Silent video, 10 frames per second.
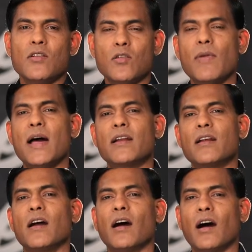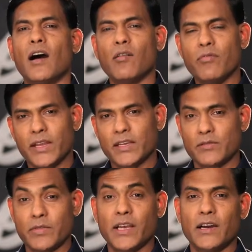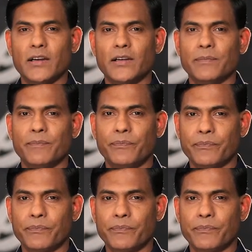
no matter how wicked we are.